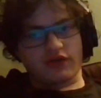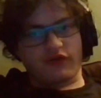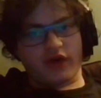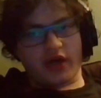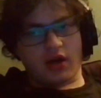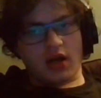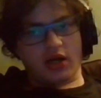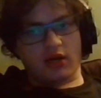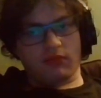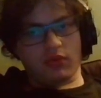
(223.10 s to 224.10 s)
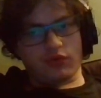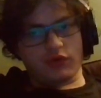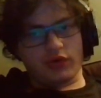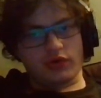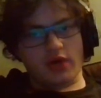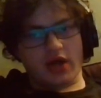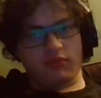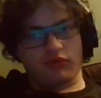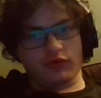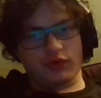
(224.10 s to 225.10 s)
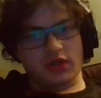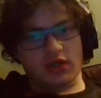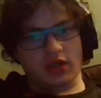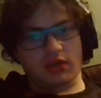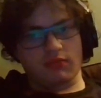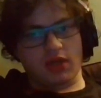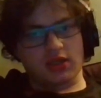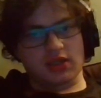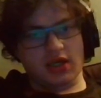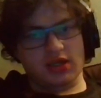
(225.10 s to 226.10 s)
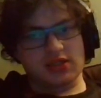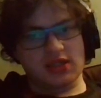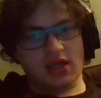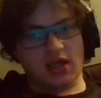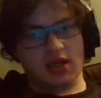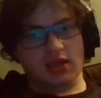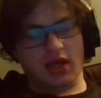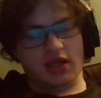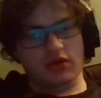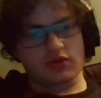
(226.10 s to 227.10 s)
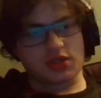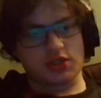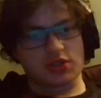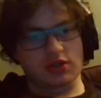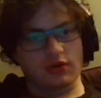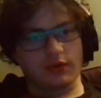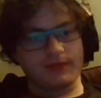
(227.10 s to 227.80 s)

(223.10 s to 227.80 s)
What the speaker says: Fire, Iron Boulder, Dragapult, Mega Diancie, and Latios. So,